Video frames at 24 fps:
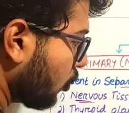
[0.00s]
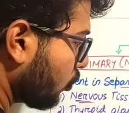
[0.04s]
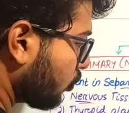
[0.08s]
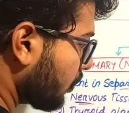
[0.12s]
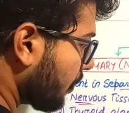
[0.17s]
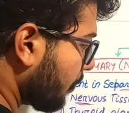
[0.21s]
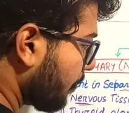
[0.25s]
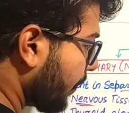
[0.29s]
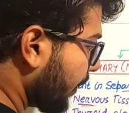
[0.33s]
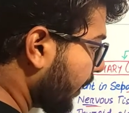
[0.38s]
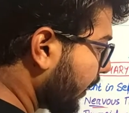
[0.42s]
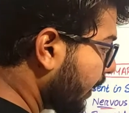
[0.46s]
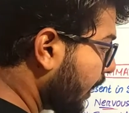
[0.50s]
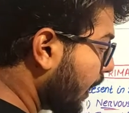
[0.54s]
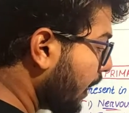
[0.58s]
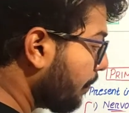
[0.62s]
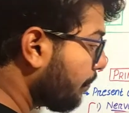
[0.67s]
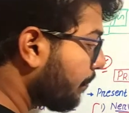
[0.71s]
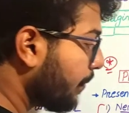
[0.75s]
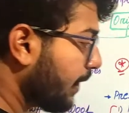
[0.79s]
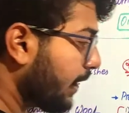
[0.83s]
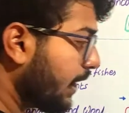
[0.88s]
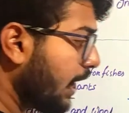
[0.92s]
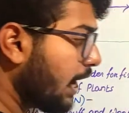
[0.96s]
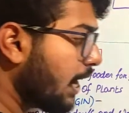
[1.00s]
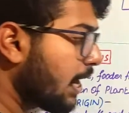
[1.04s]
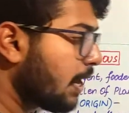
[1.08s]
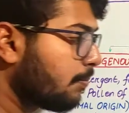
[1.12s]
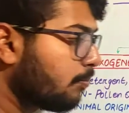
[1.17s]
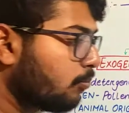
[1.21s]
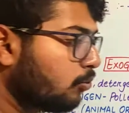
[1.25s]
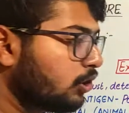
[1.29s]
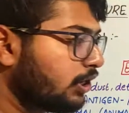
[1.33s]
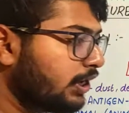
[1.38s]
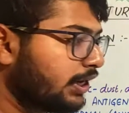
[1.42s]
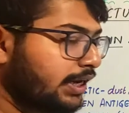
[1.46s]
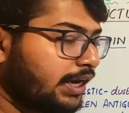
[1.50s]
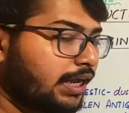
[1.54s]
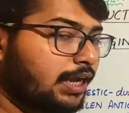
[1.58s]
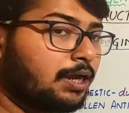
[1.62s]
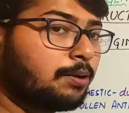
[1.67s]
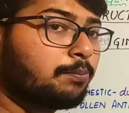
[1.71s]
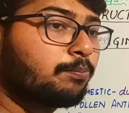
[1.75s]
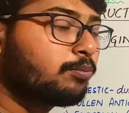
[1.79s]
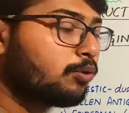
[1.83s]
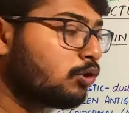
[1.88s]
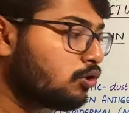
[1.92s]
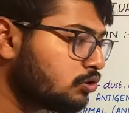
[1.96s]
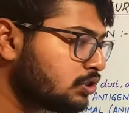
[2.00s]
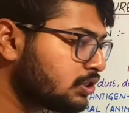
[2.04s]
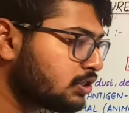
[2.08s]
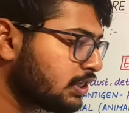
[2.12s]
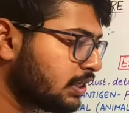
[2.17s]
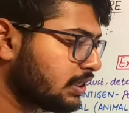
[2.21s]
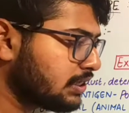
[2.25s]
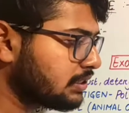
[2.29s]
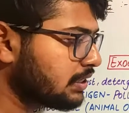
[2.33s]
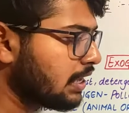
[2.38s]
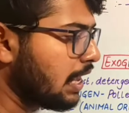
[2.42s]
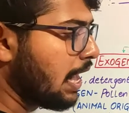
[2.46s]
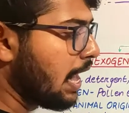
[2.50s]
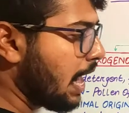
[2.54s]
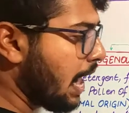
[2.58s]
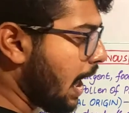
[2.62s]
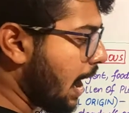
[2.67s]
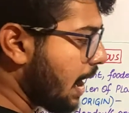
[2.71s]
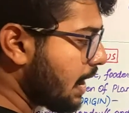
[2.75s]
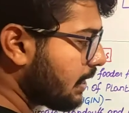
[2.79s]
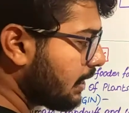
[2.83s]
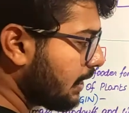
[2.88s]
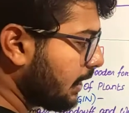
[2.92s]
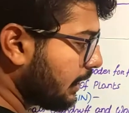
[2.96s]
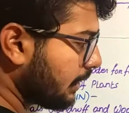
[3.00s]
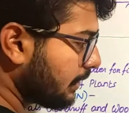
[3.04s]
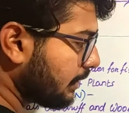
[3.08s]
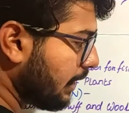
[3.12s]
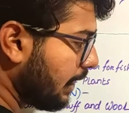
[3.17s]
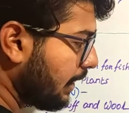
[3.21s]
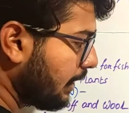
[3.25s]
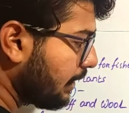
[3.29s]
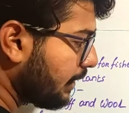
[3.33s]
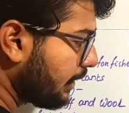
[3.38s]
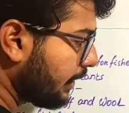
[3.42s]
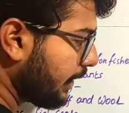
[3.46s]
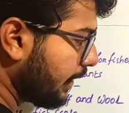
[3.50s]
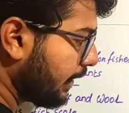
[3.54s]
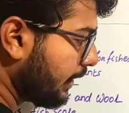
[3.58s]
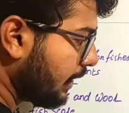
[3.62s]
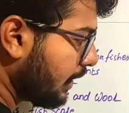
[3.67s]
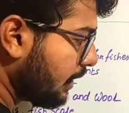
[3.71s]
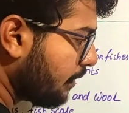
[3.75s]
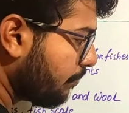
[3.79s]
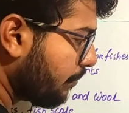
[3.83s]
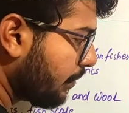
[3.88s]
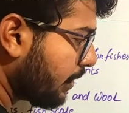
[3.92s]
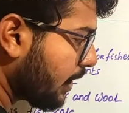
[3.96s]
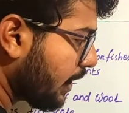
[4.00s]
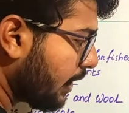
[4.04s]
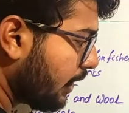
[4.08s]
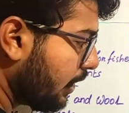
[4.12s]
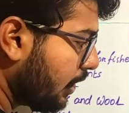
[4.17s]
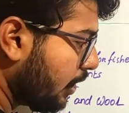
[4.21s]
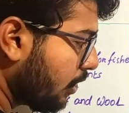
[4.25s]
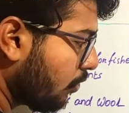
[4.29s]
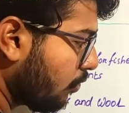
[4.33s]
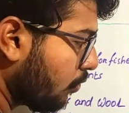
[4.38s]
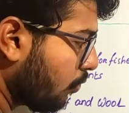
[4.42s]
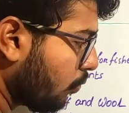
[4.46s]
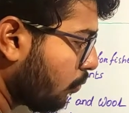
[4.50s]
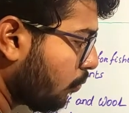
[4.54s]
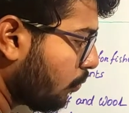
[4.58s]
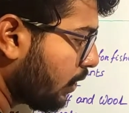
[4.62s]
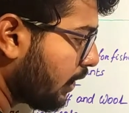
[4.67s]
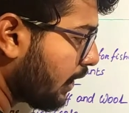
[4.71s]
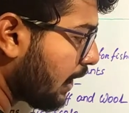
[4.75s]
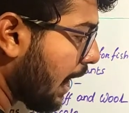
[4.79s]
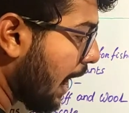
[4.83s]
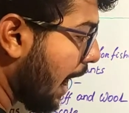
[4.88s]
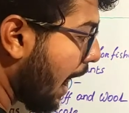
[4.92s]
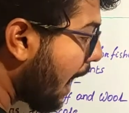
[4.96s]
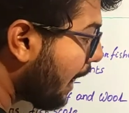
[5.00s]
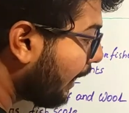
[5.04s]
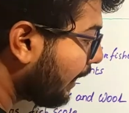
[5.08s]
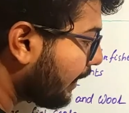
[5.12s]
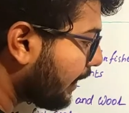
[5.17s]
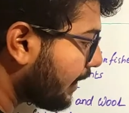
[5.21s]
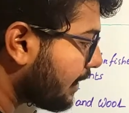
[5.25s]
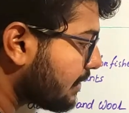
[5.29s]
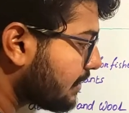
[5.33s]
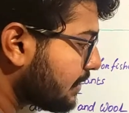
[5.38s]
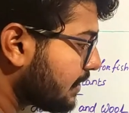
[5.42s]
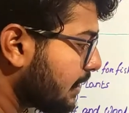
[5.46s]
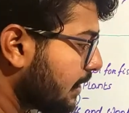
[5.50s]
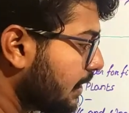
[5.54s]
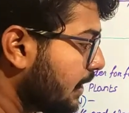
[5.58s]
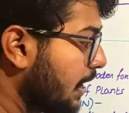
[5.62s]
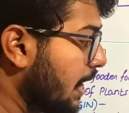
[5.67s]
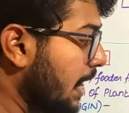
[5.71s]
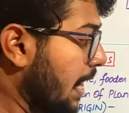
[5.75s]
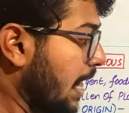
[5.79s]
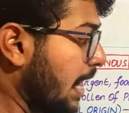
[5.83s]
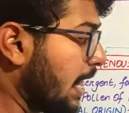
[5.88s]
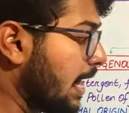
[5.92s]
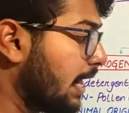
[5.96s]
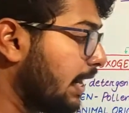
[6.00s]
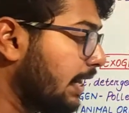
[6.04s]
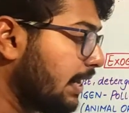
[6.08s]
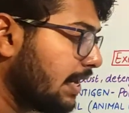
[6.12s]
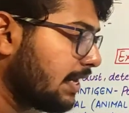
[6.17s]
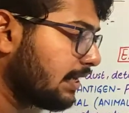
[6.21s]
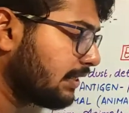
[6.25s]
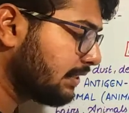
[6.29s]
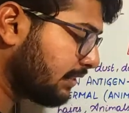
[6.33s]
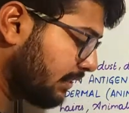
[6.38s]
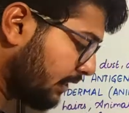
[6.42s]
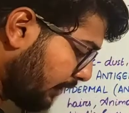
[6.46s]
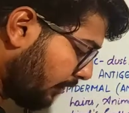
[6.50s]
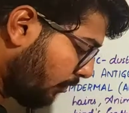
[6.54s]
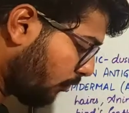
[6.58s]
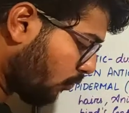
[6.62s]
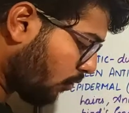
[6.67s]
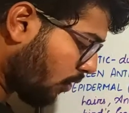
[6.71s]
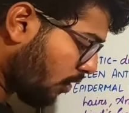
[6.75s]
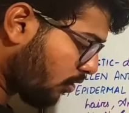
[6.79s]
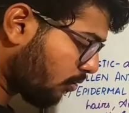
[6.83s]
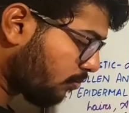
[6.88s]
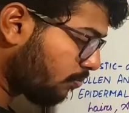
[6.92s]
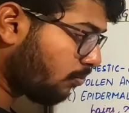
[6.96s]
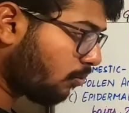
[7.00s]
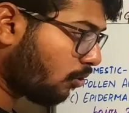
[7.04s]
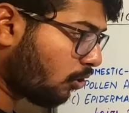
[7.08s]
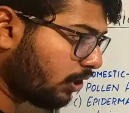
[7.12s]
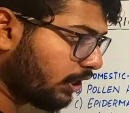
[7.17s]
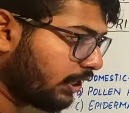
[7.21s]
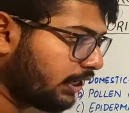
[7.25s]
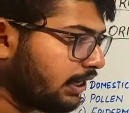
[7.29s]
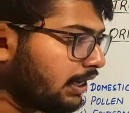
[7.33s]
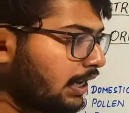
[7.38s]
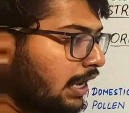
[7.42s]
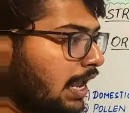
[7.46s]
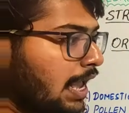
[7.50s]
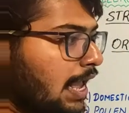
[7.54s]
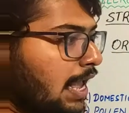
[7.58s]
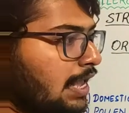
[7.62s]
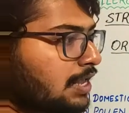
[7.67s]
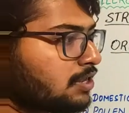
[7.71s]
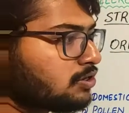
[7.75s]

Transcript: to the beta-hemolytic process, and that determinant will act as an allergen to our body.